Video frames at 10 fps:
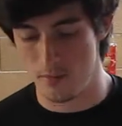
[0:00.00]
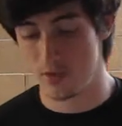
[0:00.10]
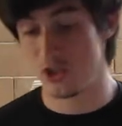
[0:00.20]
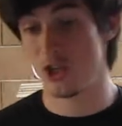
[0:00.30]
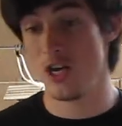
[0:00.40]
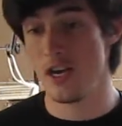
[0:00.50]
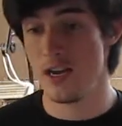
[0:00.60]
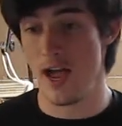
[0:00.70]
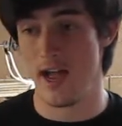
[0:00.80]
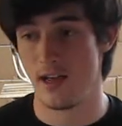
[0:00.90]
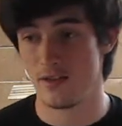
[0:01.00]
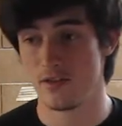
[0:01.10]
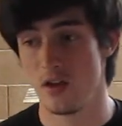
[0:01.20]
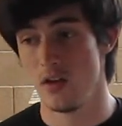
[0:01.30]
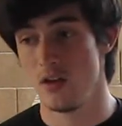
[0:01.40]
she
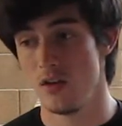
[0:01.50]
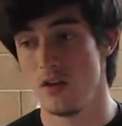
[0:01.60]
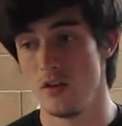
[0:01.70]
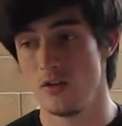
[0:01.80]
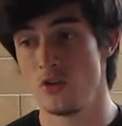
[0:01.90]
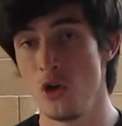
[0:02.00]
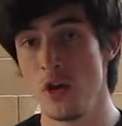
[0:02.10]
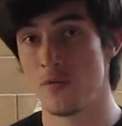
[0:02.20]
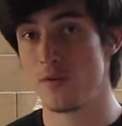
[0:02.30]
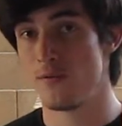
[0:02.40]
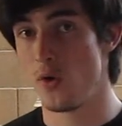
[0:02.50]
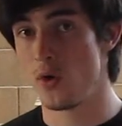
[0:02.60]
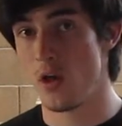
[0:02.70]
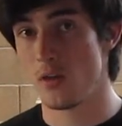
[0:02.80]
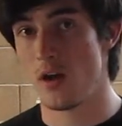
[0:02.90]
has two different
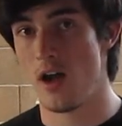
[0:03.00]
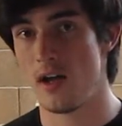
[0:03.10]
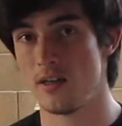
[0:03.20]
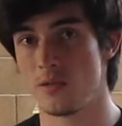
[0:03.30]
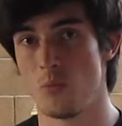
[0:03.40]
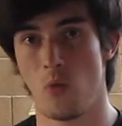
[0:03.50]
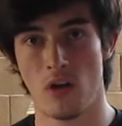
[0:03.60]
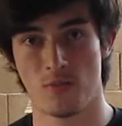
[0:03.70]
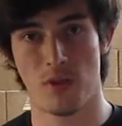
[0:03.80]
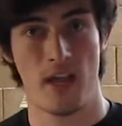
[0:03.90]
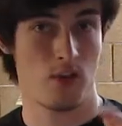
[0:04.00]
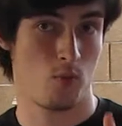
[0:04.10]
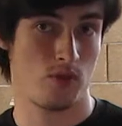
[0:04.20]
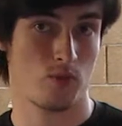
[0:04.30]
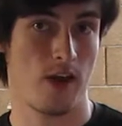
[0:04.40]
full-colored eyes. One's black and
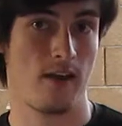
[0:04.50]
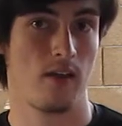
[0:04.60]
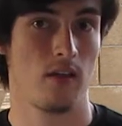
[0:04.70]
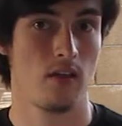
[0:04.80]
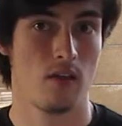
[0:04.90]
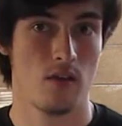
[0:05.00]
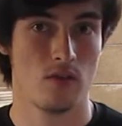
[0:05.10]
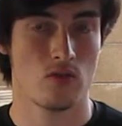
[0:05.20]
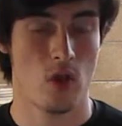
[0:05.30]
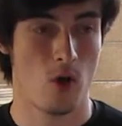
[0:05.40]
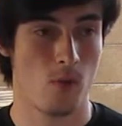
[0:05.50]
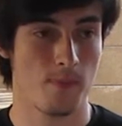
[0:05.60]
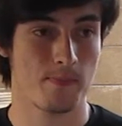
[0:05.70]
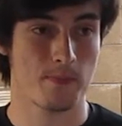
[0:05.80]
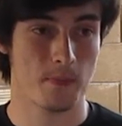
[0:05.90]
one's red. So,
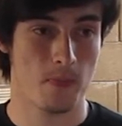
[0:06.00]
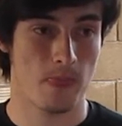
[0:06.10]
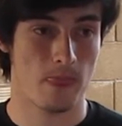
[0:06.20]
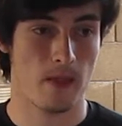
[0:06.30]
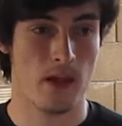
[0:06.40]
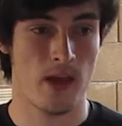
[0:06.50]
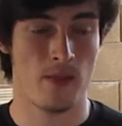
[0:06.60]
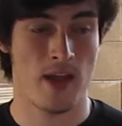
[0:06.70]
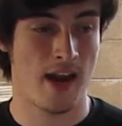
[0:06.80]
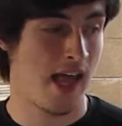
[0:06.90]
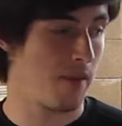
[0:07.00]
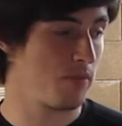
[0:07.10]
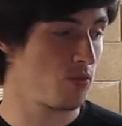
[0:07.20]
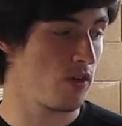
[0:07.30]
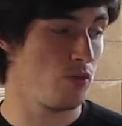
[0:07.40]
and that
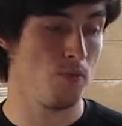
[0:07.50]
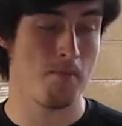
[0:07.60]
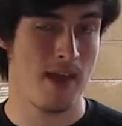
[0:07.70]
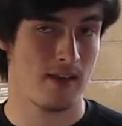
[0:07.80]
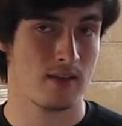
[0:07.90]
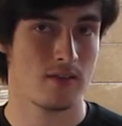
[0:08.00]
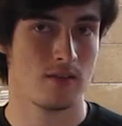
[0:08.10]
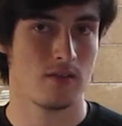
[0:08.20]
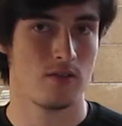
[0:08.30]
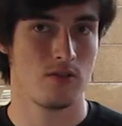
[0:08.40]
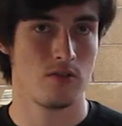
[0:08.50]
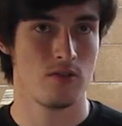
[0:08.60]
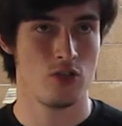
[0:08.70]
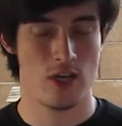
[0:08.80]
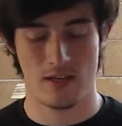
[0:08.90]
happens when you mix
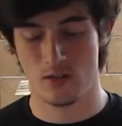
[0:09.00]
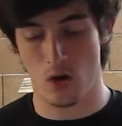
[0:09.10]
genes.